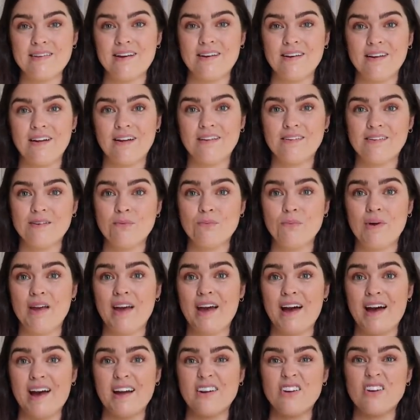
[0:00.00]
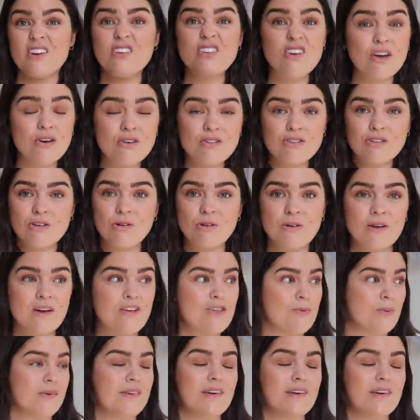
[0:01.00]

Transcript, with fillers: in London, we had no storage.